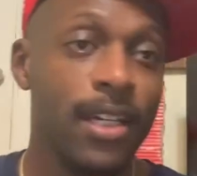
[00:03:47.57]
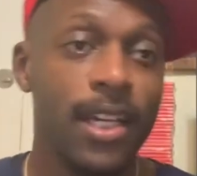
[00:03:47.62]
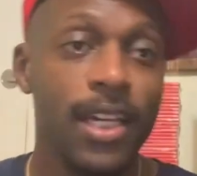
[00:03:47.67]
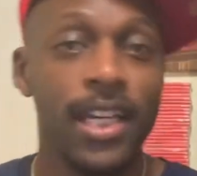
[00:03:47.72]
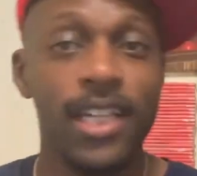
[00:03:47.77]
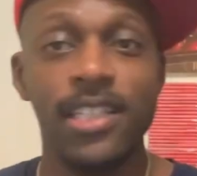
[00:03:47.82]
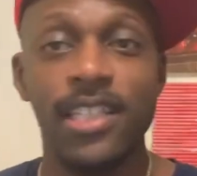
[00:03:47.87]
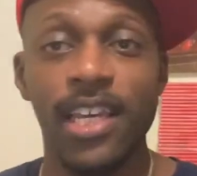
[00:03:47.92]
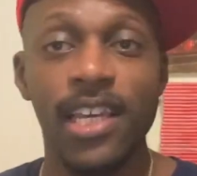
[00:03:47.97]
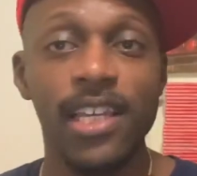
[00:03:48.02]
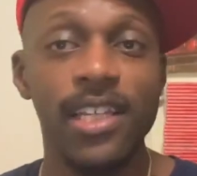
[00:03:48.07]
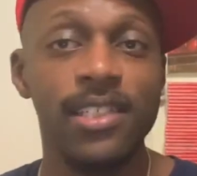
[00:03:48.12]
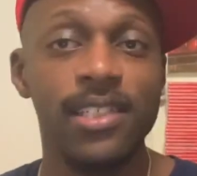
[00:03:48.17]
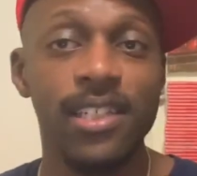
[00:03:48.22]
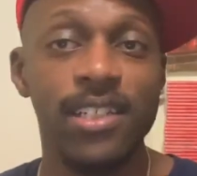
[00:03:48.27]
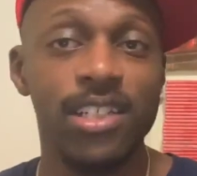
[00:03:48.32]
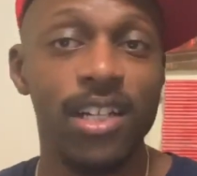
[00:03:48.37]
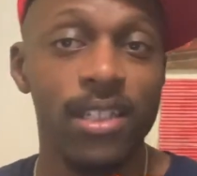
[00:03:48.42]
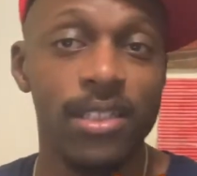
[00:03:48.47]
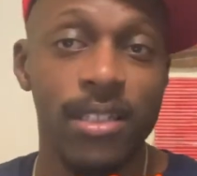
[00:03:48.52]
It's easy
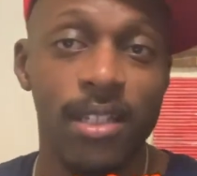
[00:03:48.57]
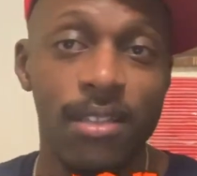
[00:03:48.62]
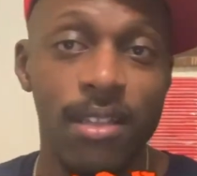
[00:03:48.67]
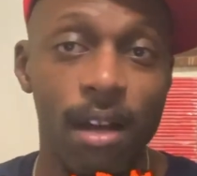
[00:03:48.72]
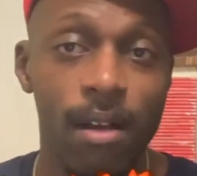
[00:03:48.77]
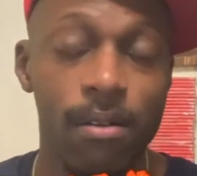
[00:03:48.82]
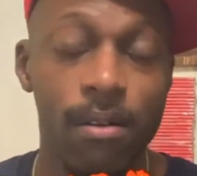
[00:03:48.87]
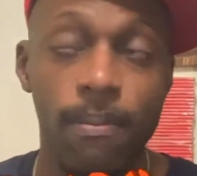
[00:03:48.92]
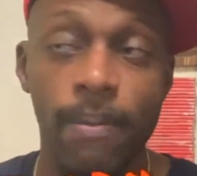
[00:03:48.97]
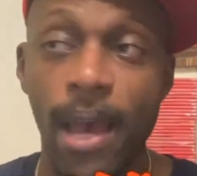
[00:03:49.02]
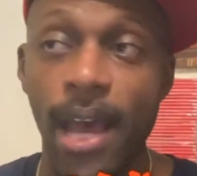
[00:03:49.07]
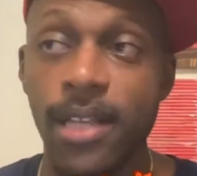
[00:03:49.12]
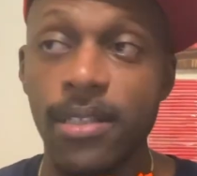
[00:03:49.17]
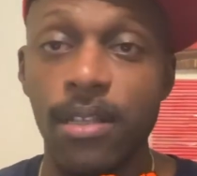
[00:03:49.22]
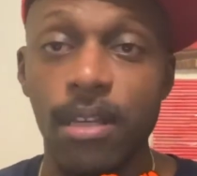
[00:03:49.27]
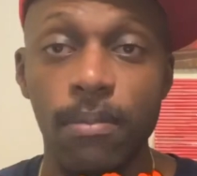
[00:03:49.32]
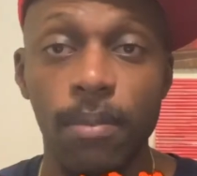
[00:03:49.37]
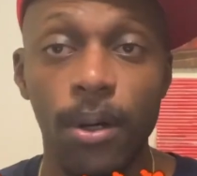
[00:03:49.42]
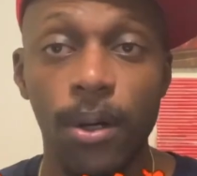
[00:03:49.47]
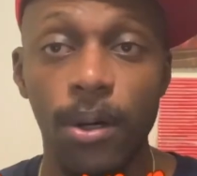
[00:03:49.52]
just to dunk a
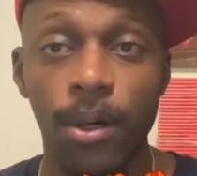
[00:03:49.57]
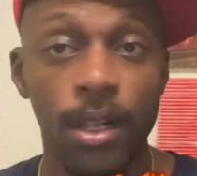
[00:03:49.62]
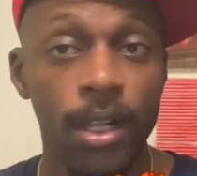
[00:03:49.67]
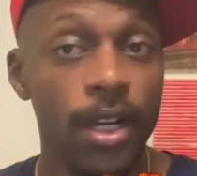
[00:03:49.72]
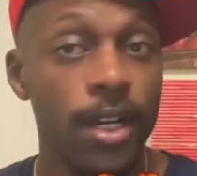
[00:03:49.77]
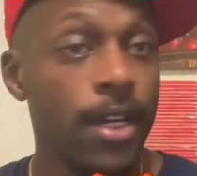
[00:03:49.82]
basketball.